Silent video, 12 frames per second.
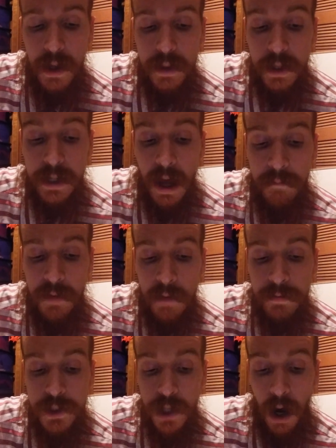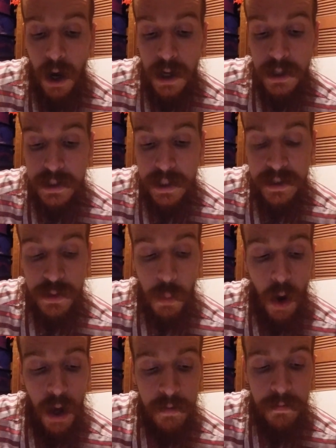The death of Chuang Tze's
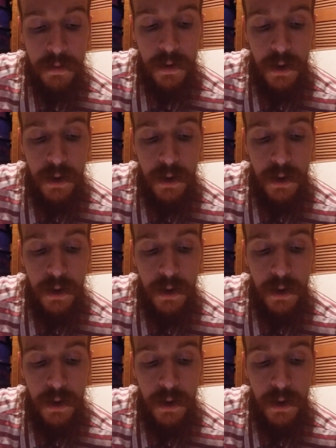wife.